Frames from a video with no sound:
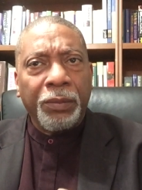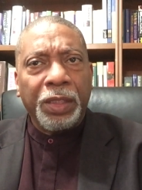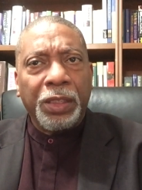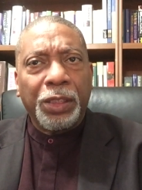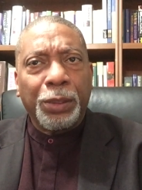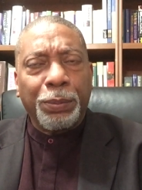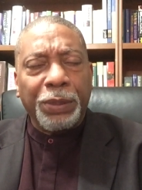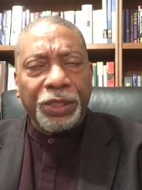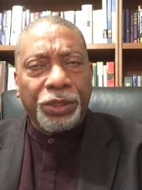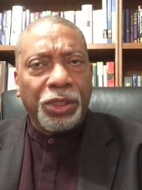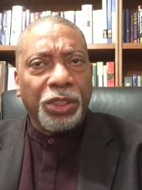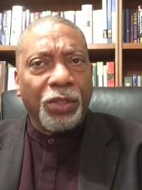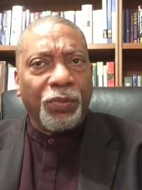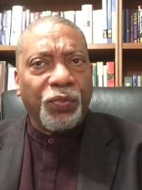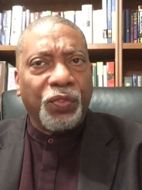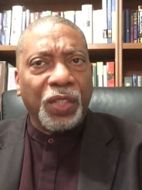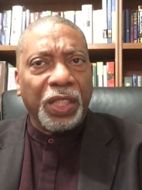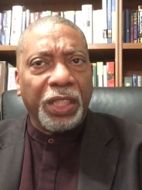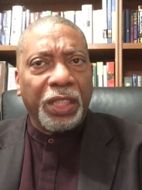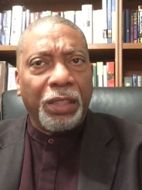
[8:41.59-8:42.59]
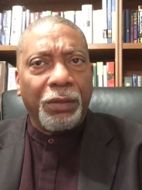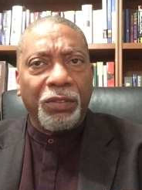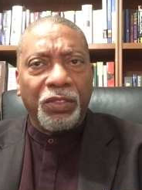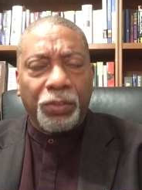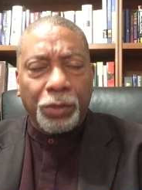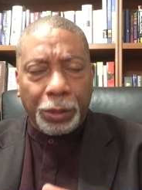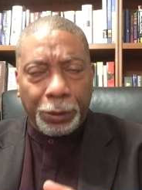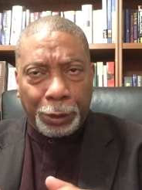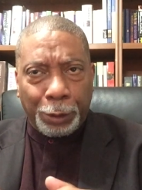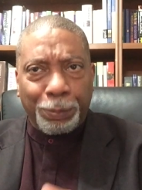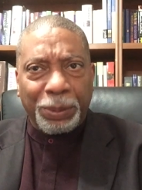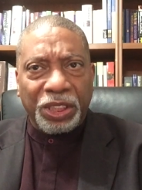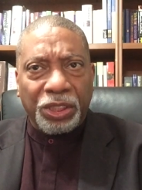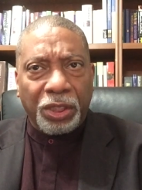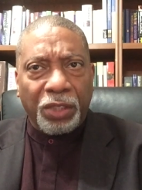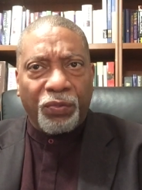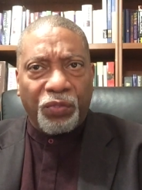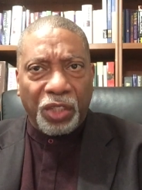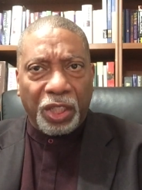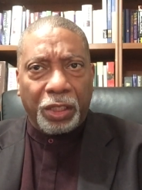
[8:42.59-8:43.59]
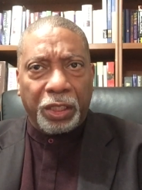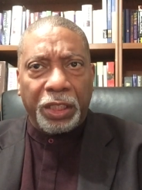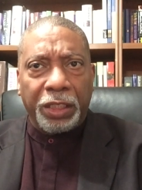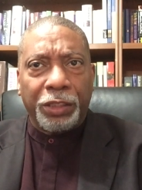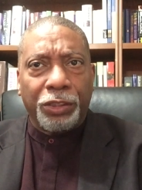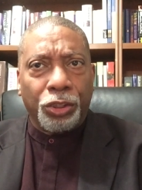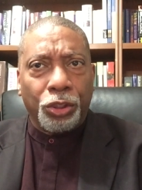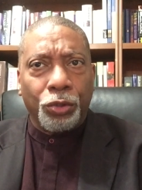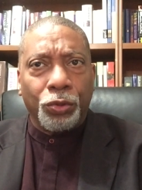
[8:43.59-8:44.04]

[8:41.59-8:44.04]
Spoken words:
specifically,